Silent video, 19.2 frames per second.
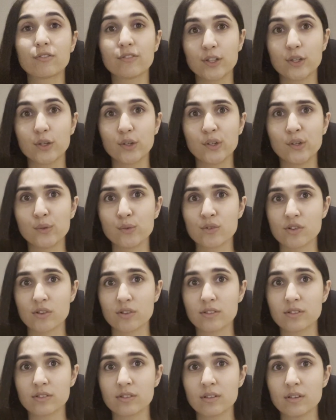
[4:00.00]
users,
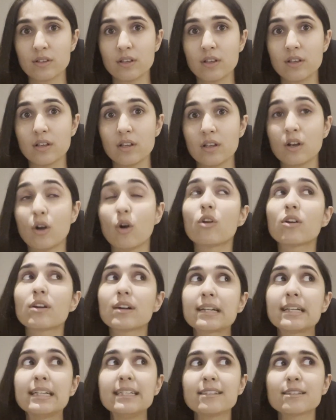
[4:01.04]
or at
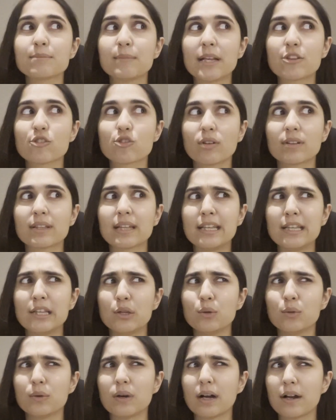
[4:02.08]
least make sure they know
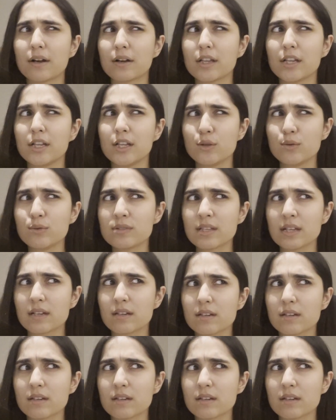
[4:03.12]
how to use it.